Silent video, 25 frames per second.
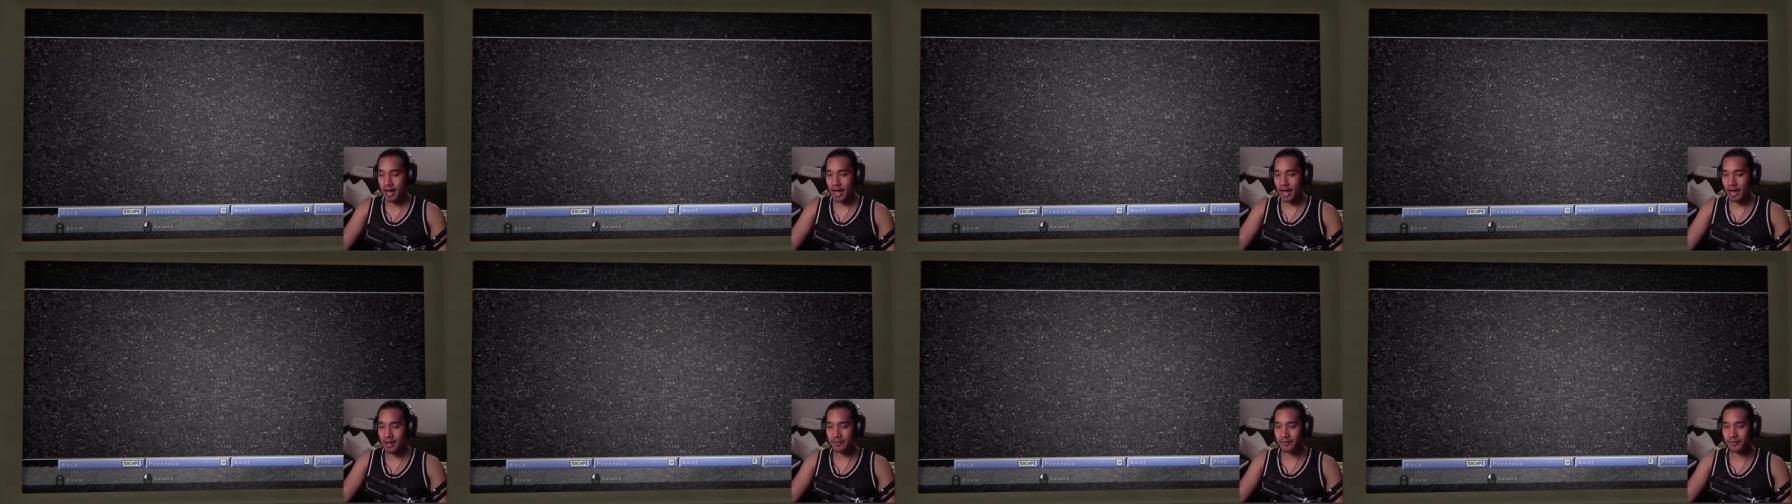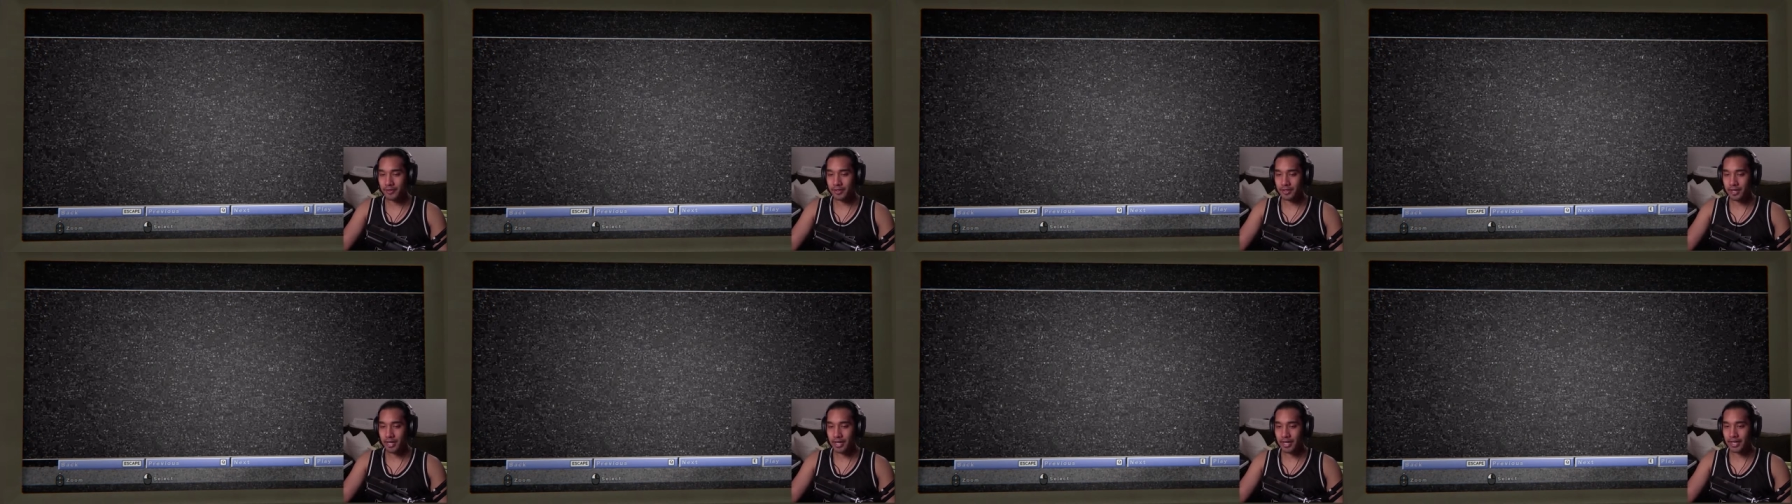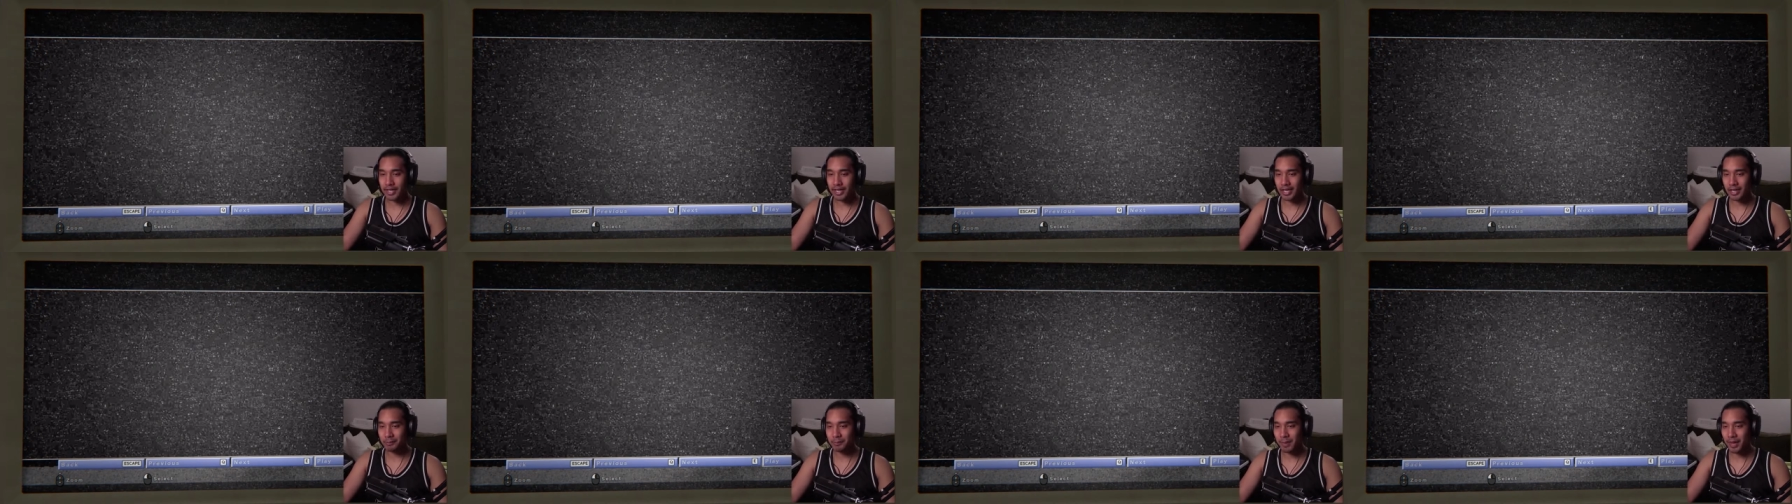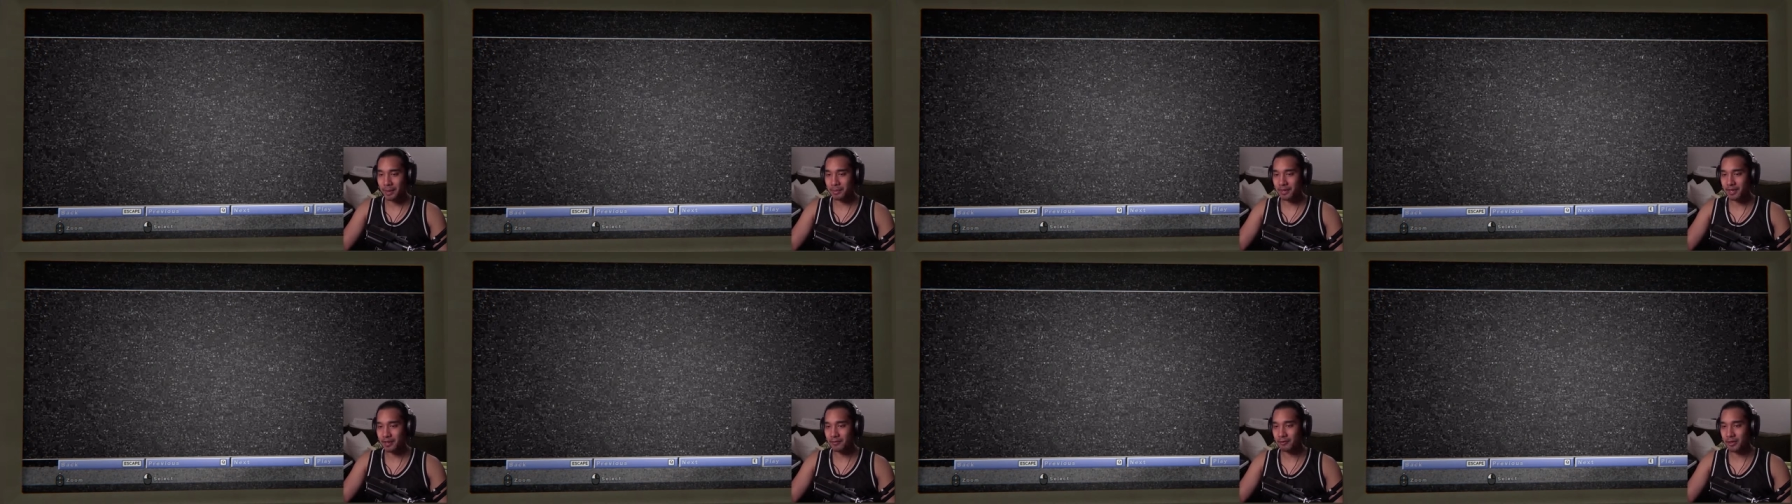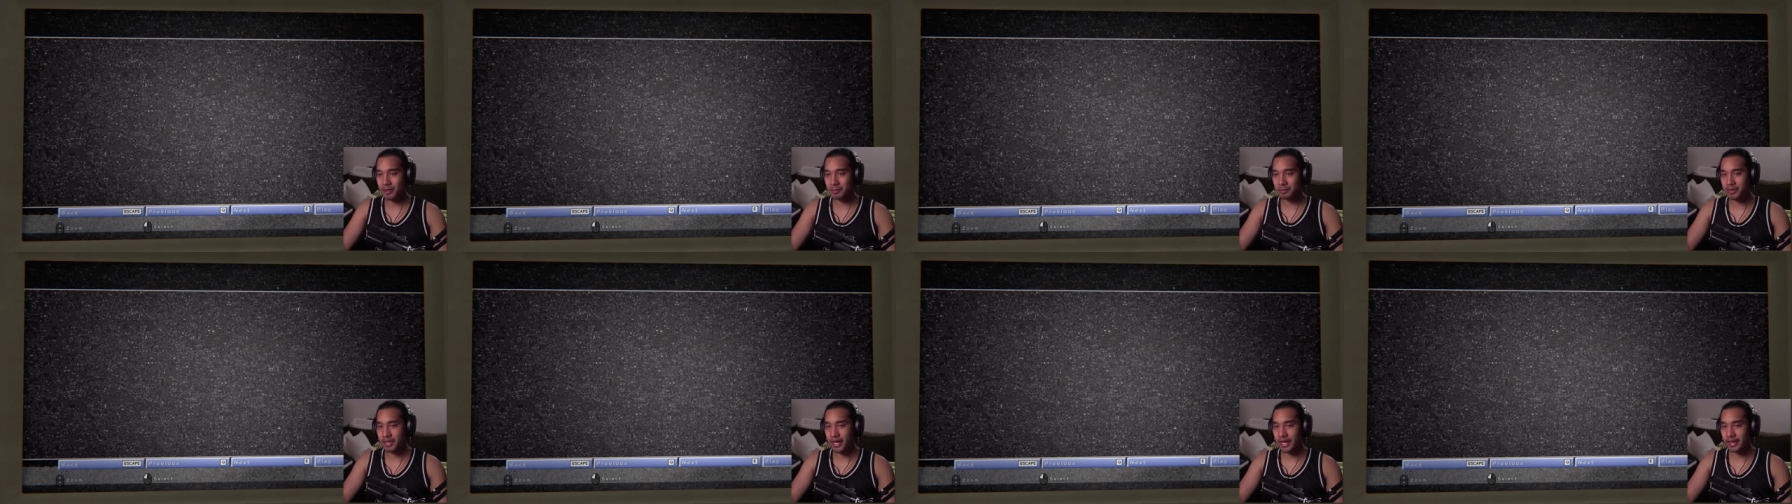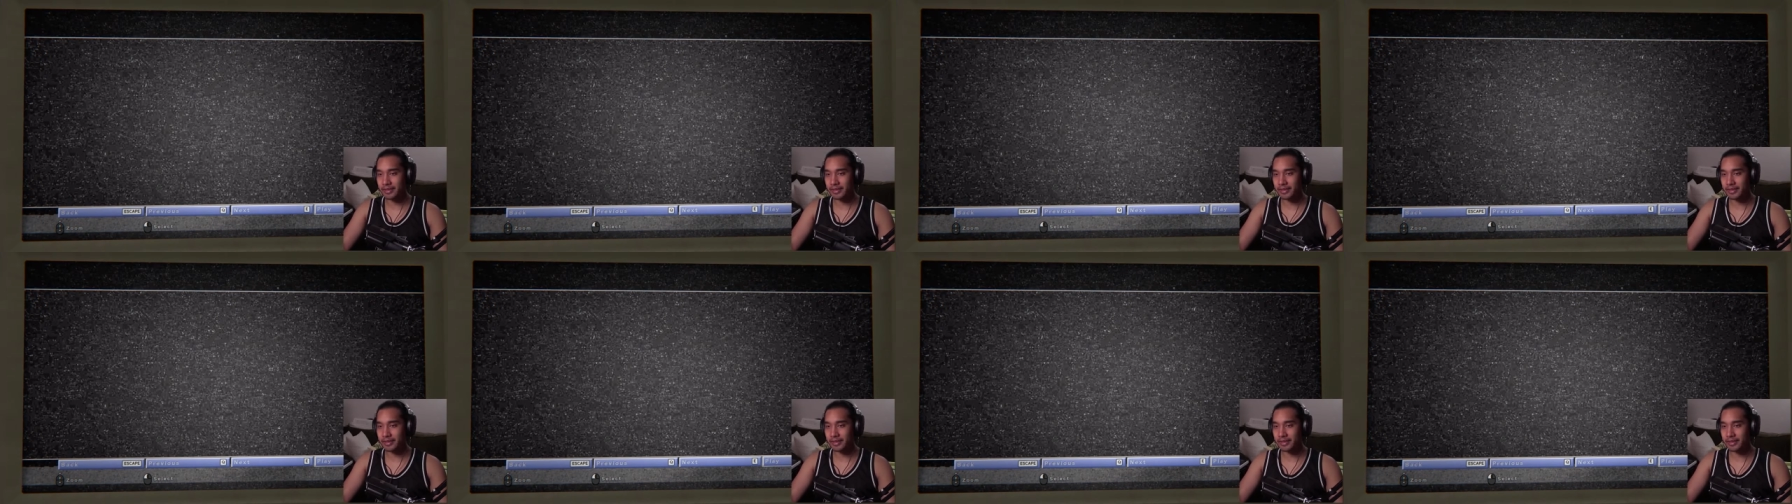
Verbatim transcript: I feel like maybe if we played